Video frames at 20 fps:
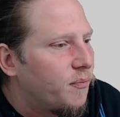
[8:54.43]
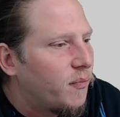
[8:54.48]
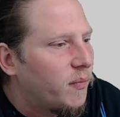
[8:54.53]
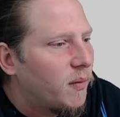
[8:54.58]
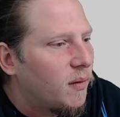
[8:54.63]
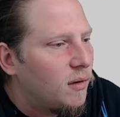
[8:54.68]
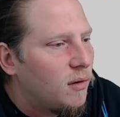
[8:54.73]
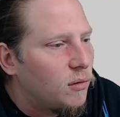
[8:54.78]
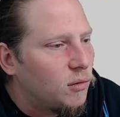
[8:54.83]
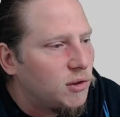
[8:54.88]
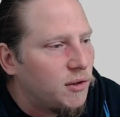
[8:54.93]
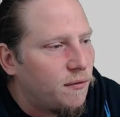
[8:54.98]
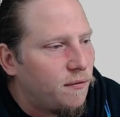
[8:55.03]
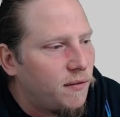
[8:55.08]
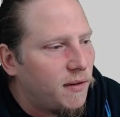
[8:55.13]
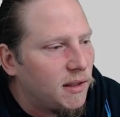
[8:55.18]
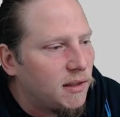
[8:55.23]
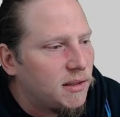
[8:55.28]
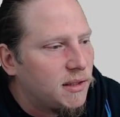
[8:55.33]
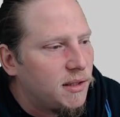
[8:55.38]
go to
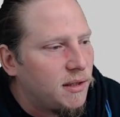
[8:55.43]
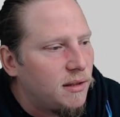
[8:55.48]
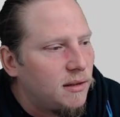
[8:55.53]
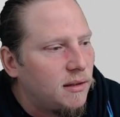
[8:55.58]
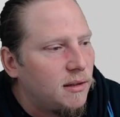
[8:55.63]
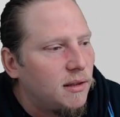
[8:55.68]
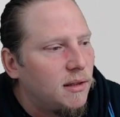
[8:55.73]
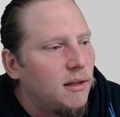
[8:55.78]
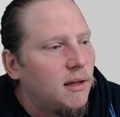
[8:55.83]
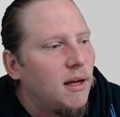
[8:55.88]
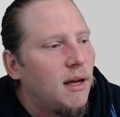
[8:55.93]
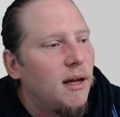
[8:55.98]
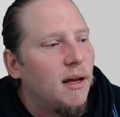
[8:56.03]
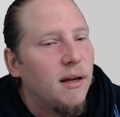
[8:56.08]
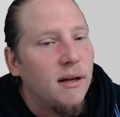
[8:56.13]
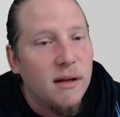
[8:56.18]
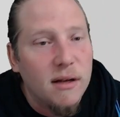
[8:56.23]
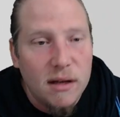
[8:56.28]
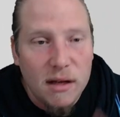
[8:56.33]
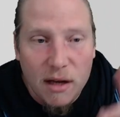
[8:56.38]
filter,
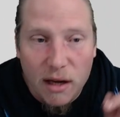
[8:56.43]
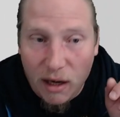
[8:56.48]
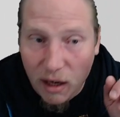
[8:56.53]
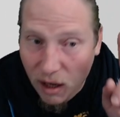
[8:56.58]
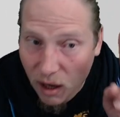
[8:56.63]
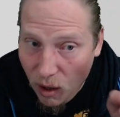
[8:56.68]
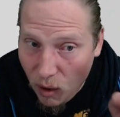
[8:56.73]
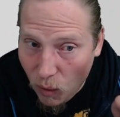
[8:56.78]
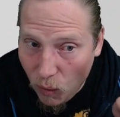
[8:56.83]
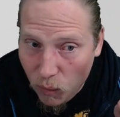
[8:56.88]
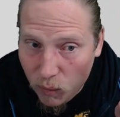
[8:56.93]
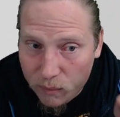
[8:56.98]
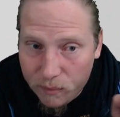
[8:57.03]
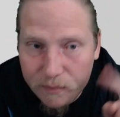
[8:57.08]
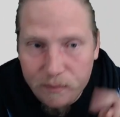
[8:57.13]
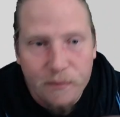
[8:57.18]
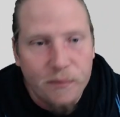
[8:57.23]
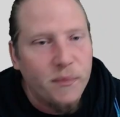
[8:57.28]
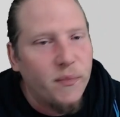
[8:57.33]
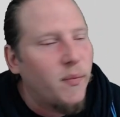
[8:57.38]
glow,
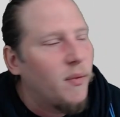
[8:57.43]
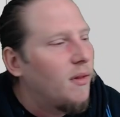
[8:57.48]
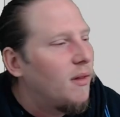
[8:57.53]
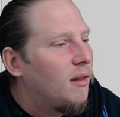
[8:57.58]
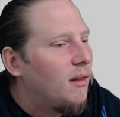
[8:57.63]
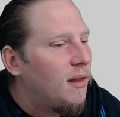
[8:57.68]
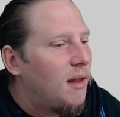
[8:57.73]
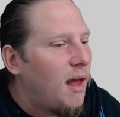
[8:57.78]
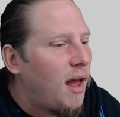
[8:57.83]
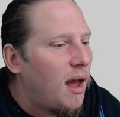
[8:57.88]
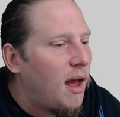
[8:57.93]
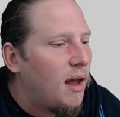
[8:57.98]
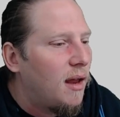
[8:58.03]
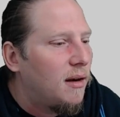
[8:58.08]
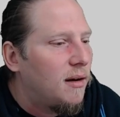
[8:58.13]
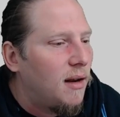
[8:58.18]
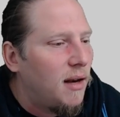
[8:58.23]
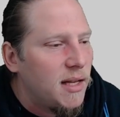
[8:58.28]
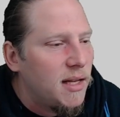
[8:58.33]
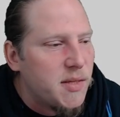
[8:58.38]
and
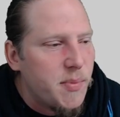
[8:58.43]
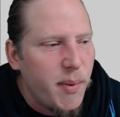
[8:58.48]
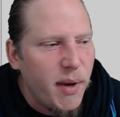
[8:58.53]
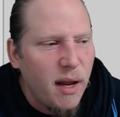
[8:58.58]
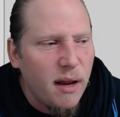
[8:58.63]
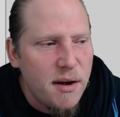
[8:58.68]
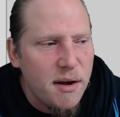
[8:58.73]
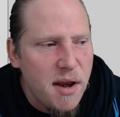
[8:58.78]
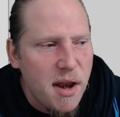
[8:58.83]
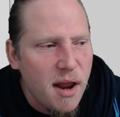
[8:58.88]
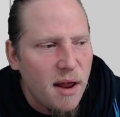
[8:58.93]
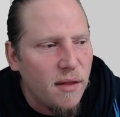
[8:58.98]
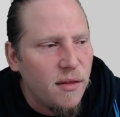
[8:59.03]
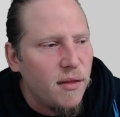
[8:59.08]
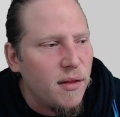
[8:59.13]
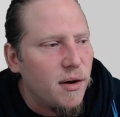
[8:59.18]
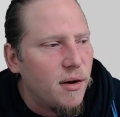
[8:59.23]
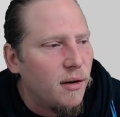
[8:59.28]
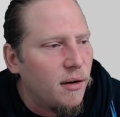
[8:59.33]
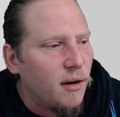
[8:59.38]
let's pick
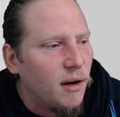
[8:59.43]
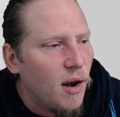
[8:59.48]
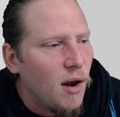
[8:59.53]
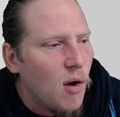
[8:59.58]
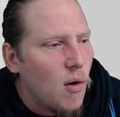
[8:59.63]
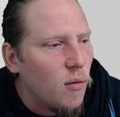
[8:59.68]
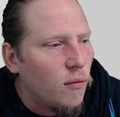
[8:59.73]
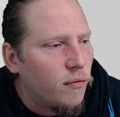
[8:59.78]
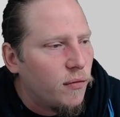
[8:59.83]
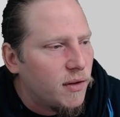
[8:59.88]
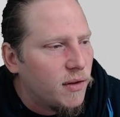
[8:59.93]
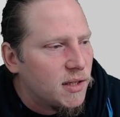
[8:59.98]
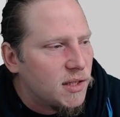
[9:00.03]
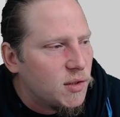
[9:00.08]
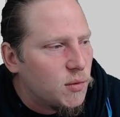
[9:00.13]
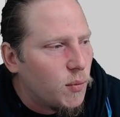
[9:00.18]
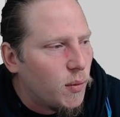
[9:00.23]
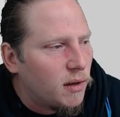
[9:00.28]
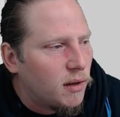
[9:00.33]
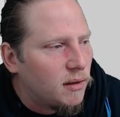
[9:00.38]
another glow for this
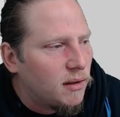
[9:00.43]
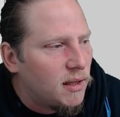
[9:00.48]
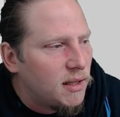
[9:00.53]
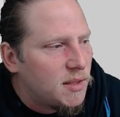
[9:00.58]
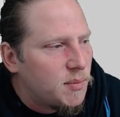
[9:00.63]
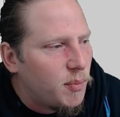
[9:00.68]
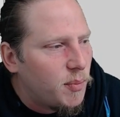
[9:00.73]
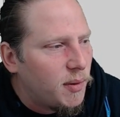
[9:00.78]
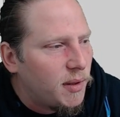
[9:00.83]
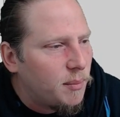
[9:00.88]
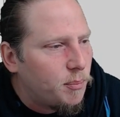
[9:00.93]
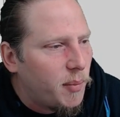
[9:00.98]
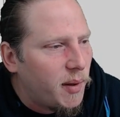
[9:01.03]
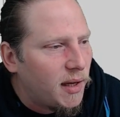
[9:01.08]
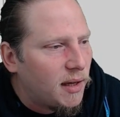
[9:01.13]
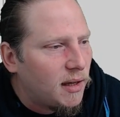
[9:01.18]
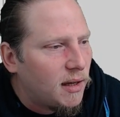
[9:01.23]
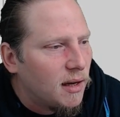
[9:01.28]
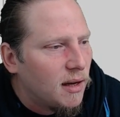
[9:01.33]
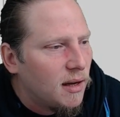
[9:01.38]
one. Let's pick
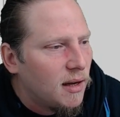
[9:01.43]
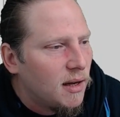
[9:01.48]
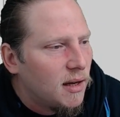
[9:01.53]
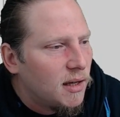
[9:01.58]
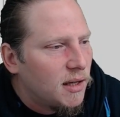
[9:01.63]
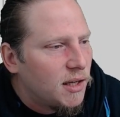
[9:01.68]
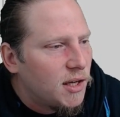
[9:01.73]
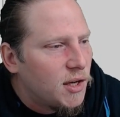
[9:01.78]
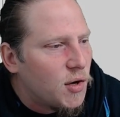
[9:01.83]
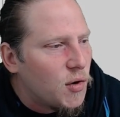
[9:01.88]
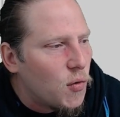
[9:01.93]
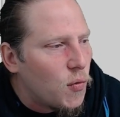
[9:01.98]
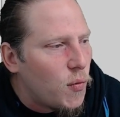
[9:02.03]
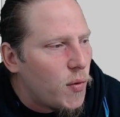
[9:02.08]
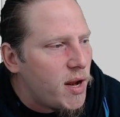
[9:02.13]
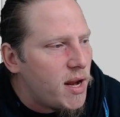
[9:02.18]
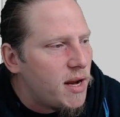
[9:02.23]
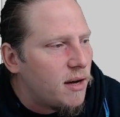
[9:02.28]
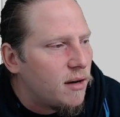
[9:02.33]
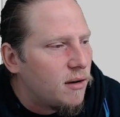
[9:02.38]

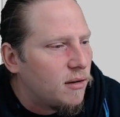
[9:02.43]
green or